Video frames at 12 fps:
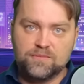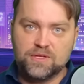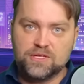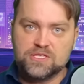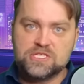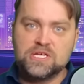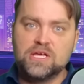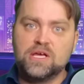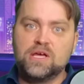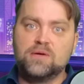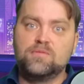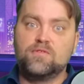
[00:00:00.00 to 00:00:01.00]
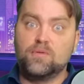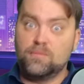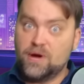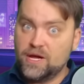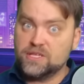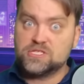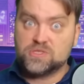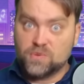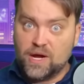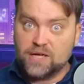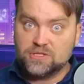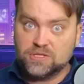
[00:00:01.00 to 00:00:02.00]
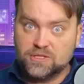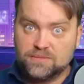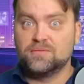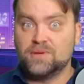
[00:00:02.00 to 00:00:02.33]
minutes for my instructor.